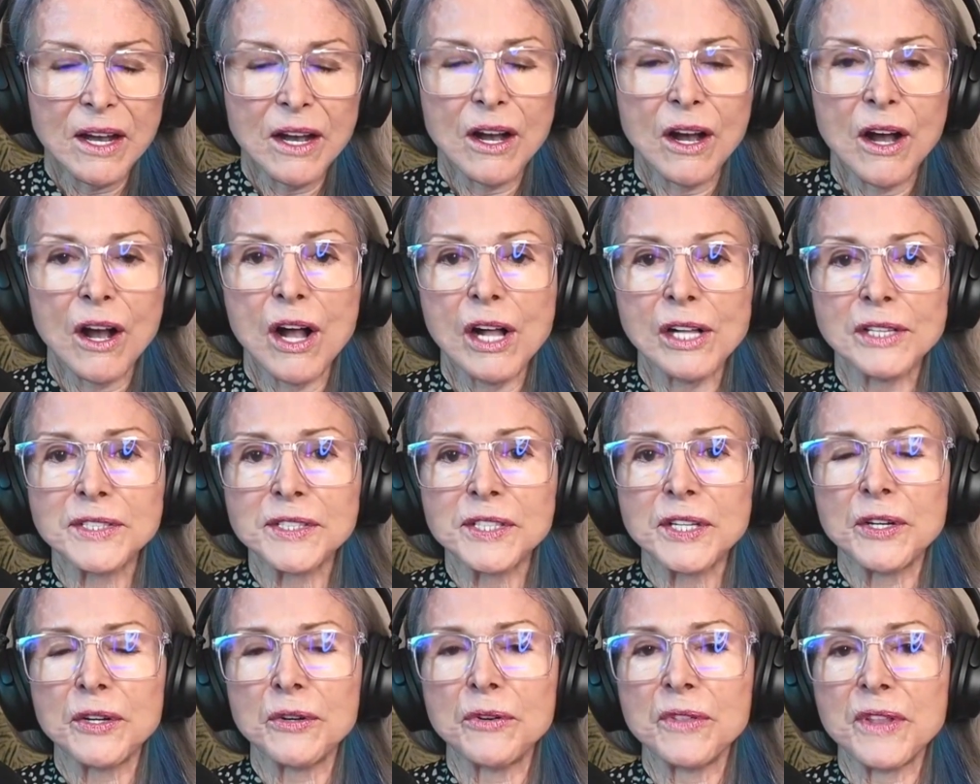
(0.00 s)

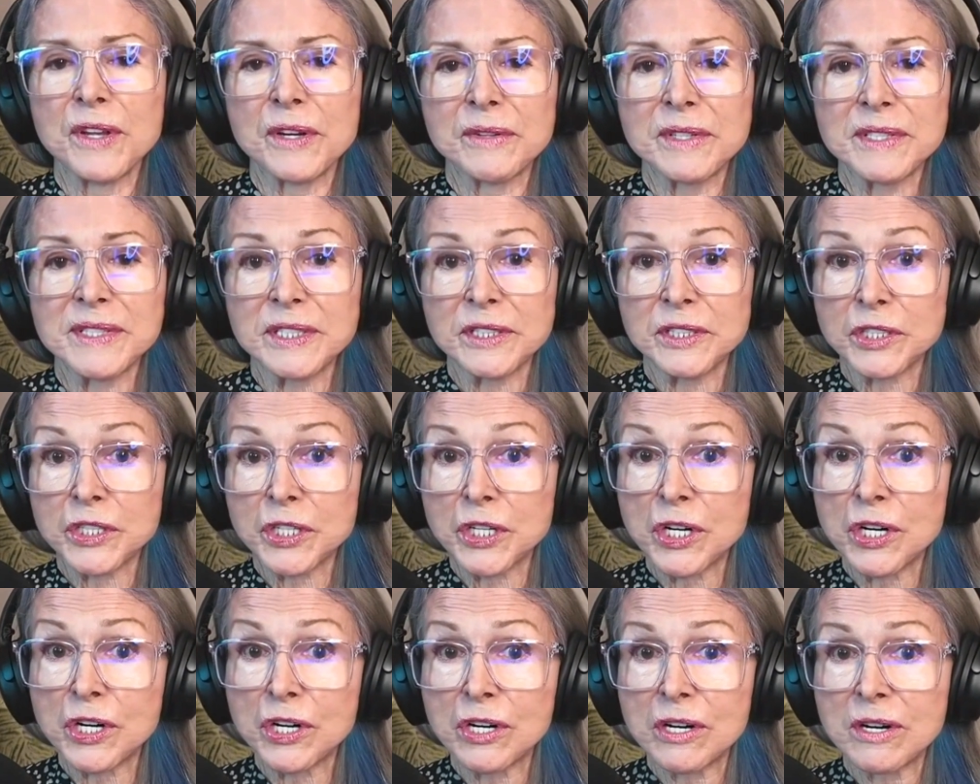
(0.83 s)
Also, there is a
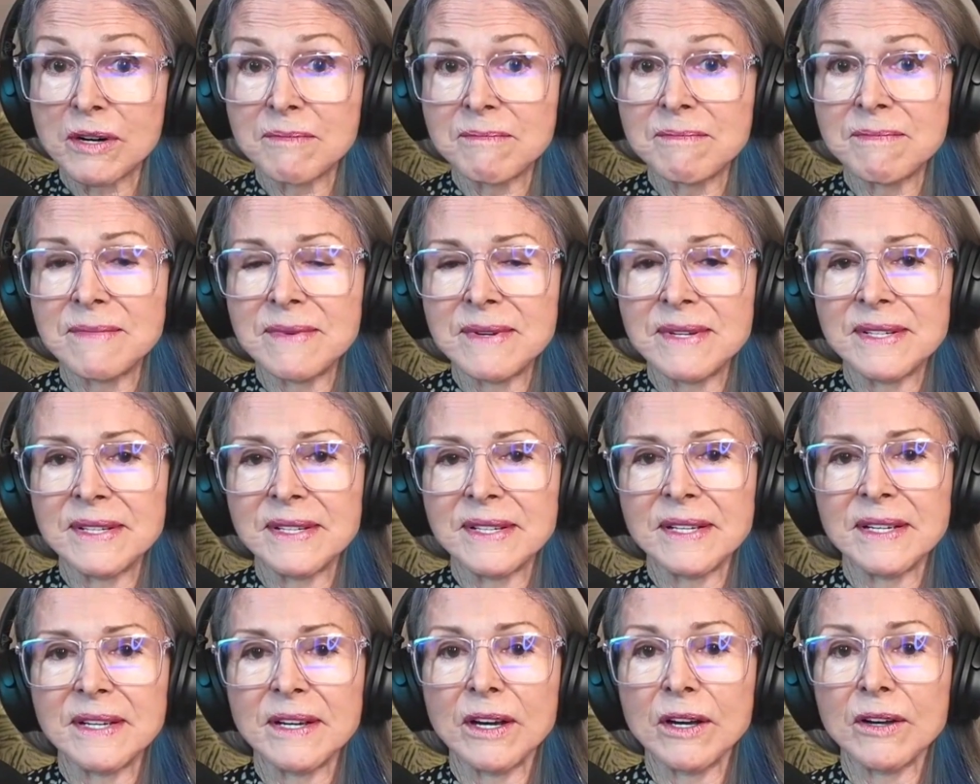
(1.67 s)
term
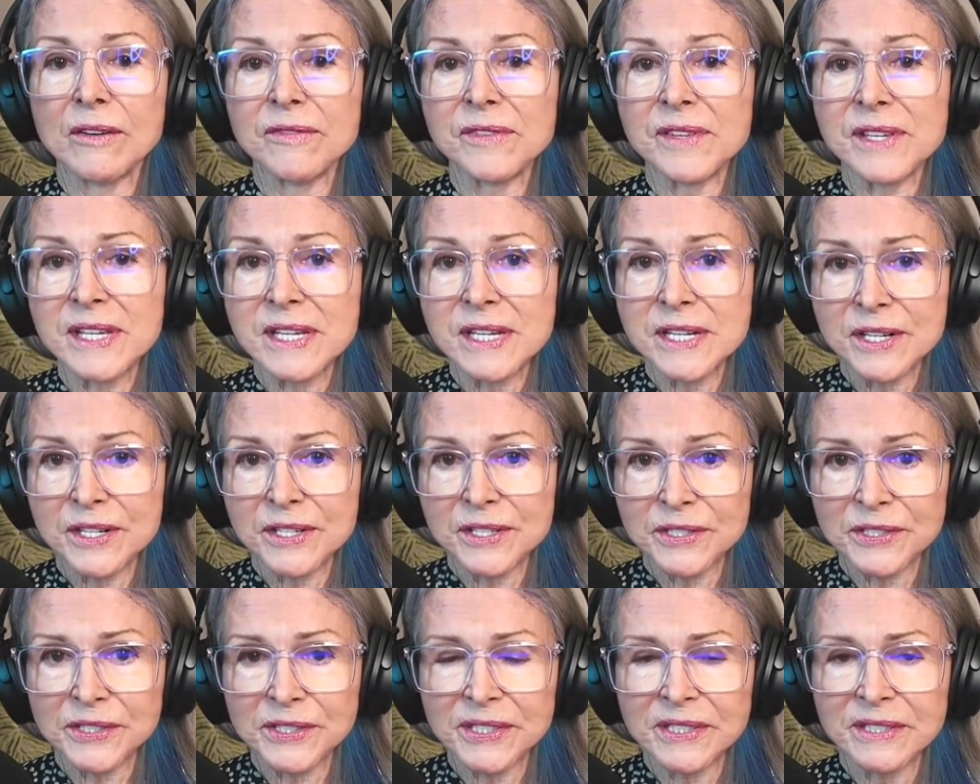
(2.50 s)
of
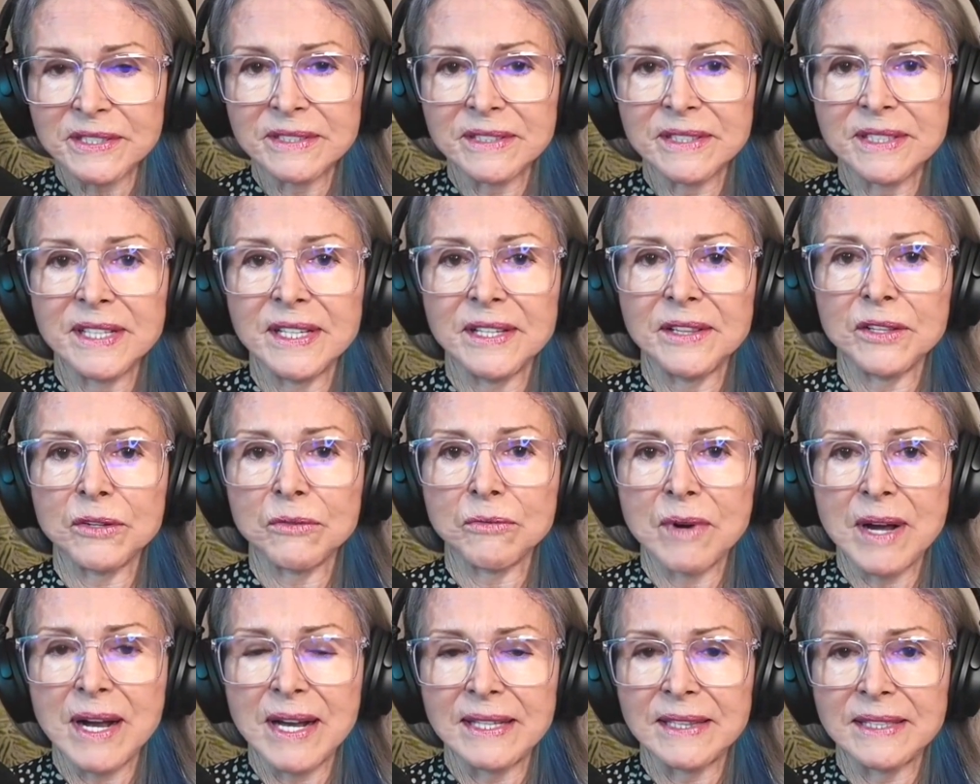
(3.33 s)
years in the
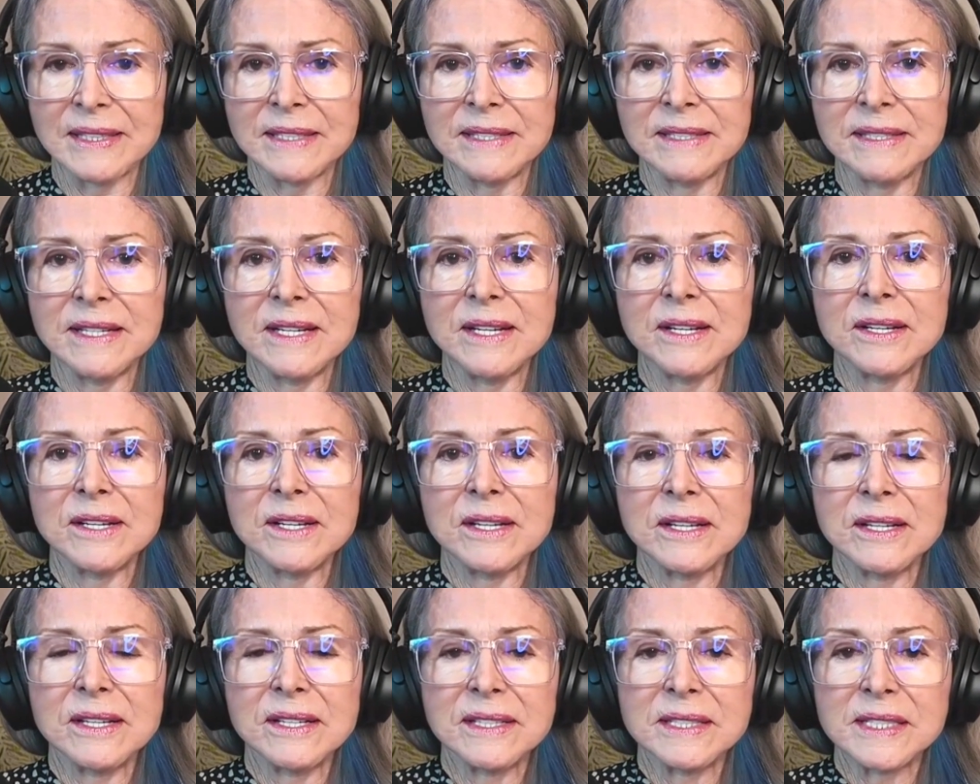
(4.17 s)
RILA,
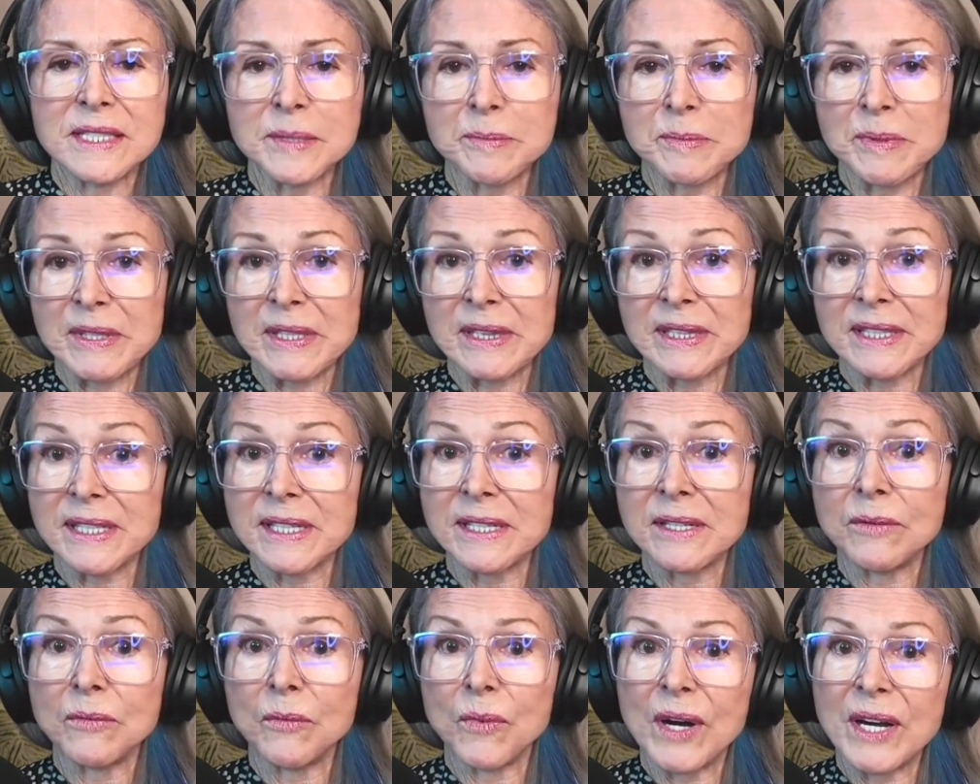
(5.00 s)

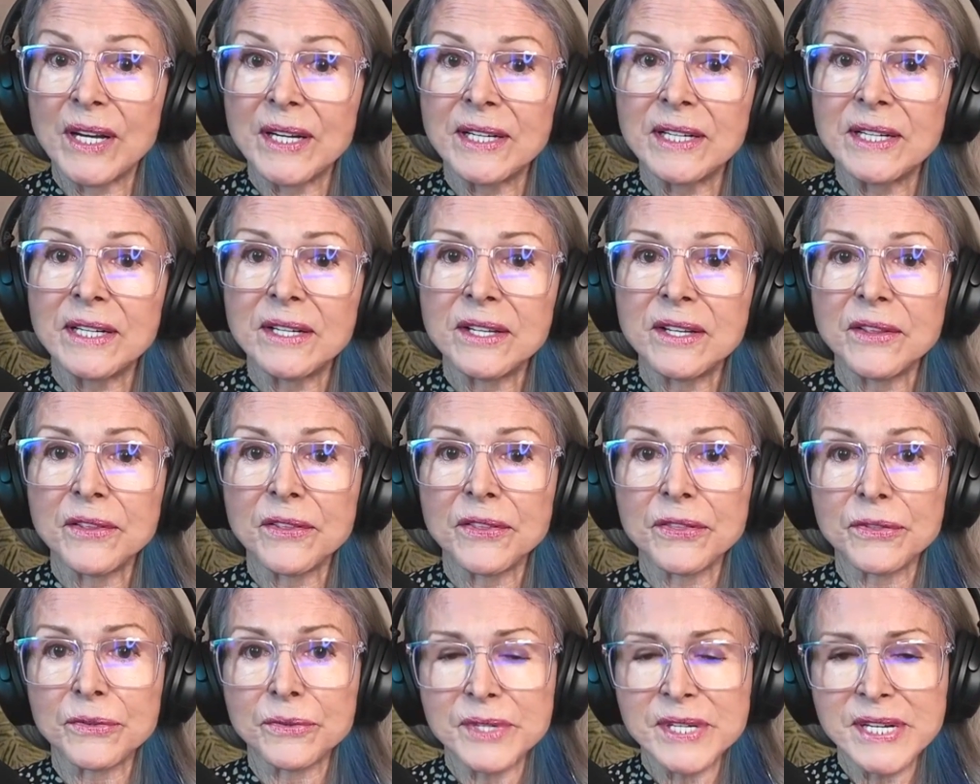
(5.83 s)
typically 1,
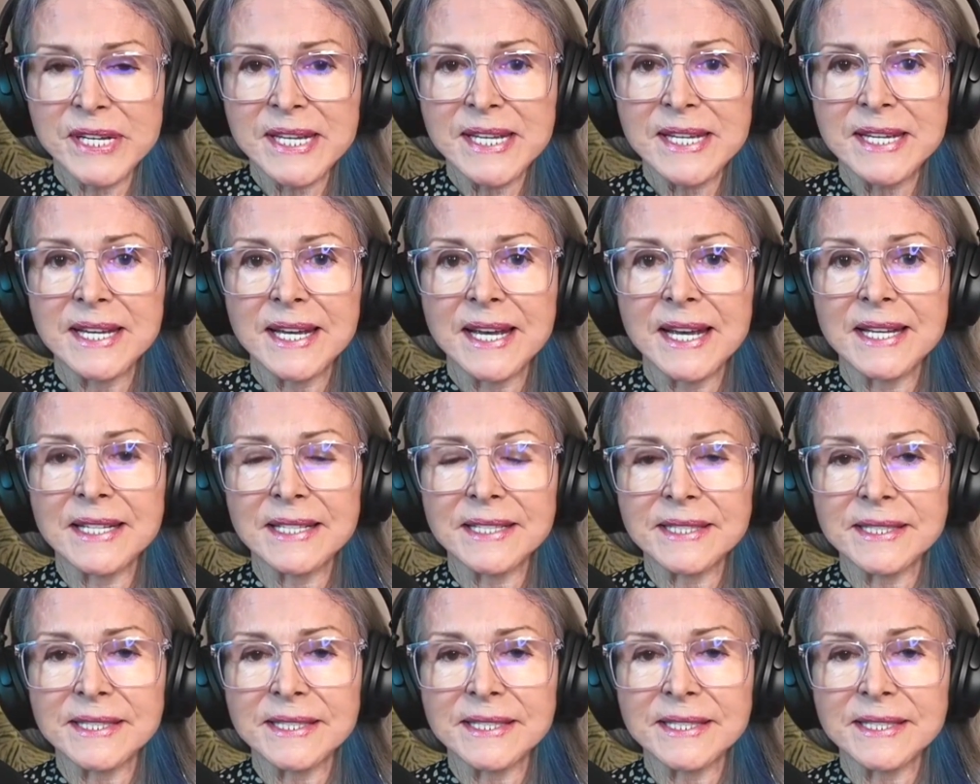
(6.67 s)
3, and